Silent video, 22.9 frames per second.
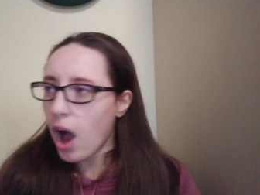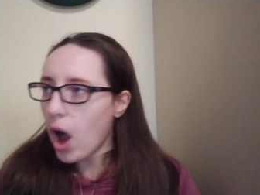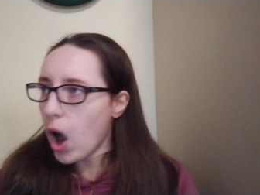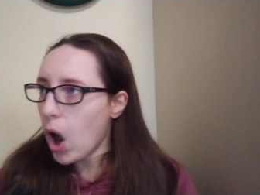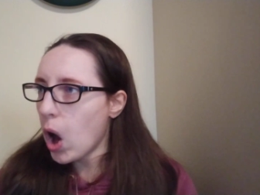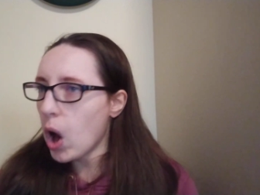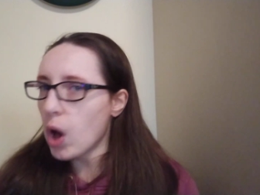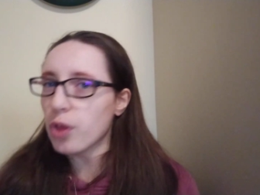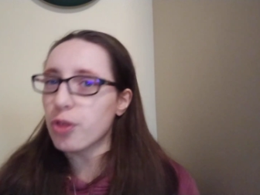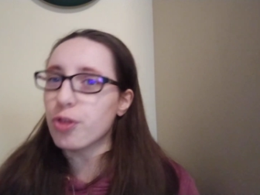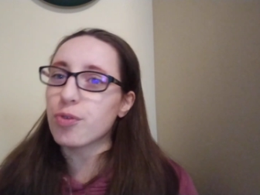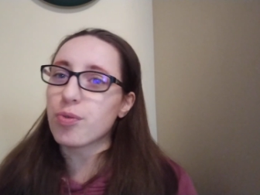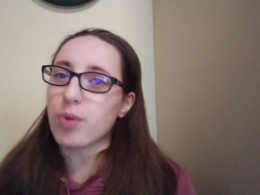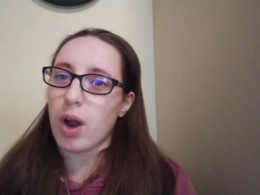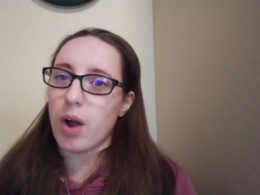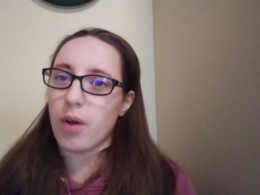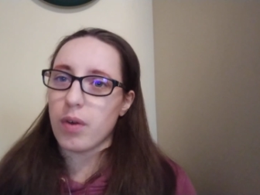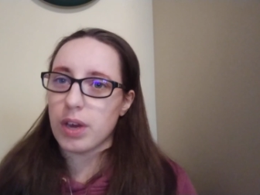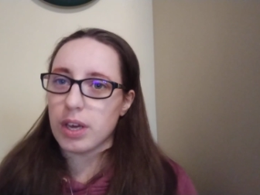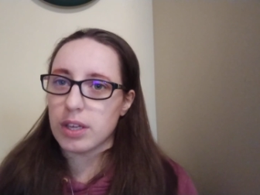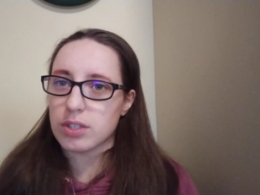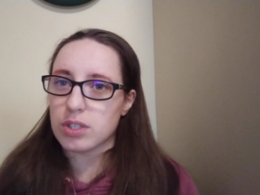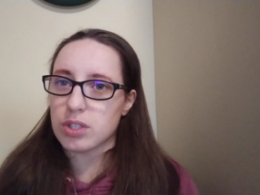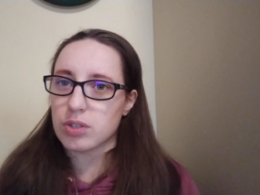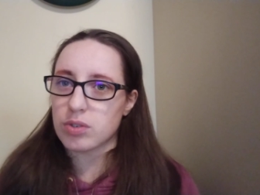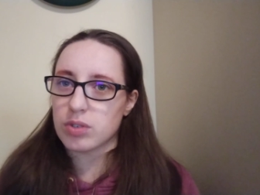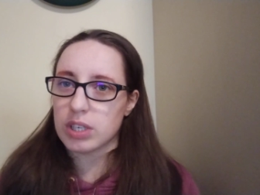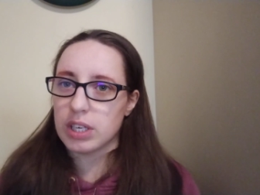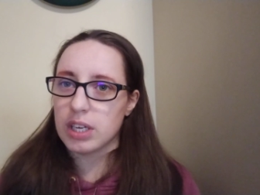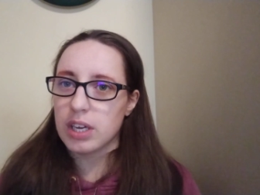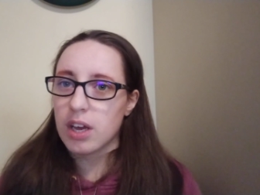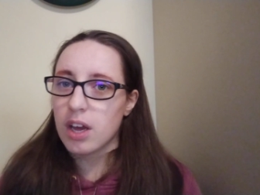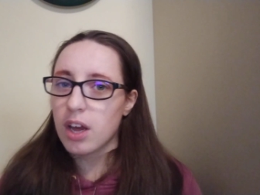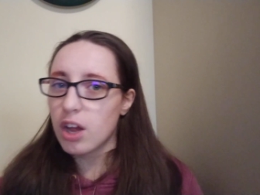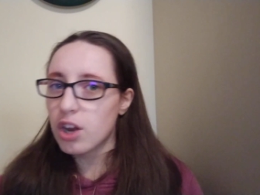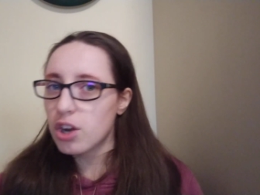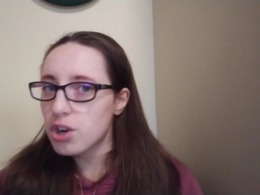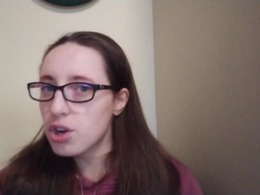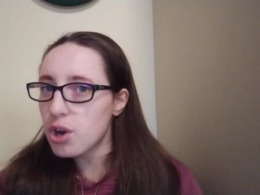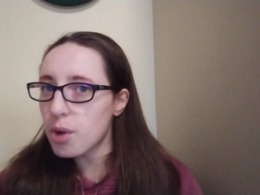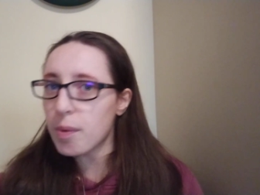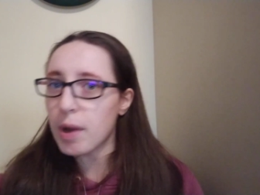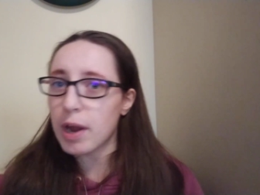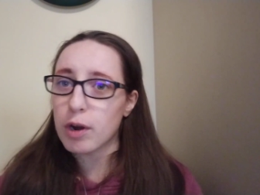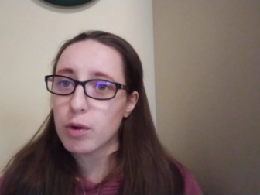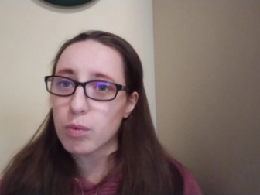all throughout history,
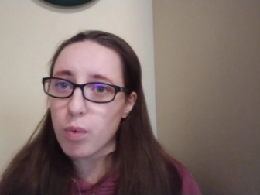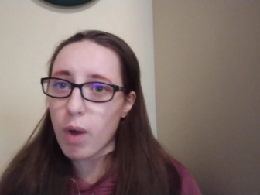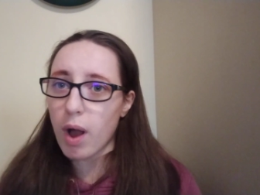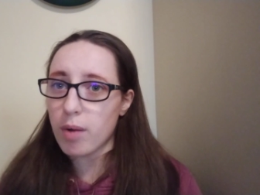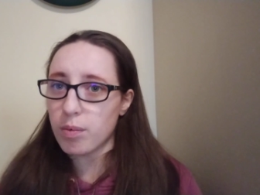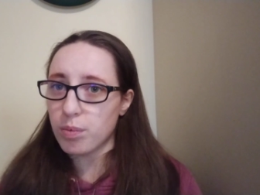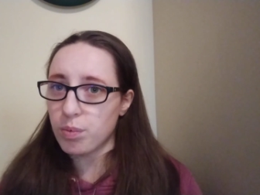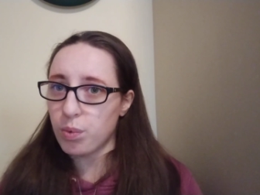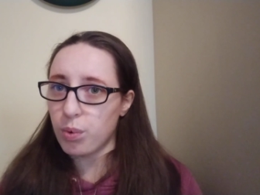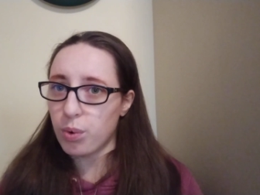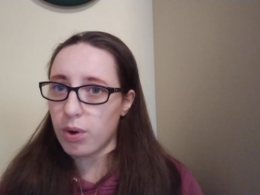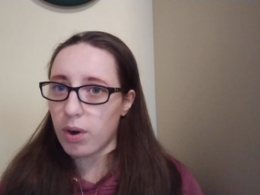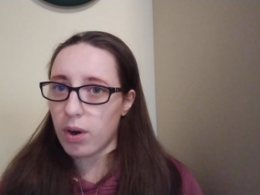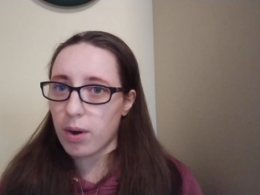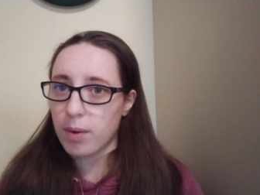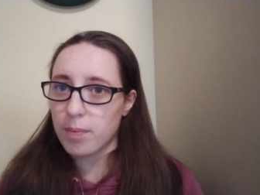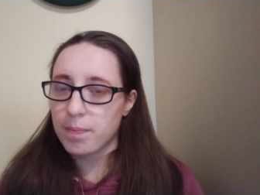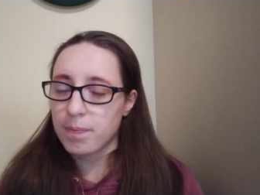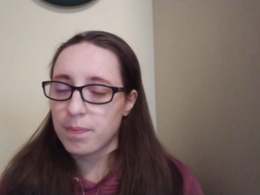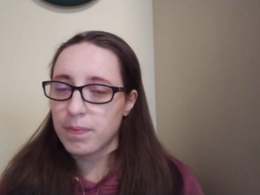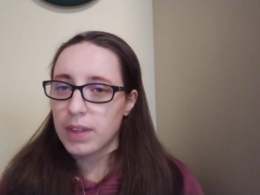no matter what war.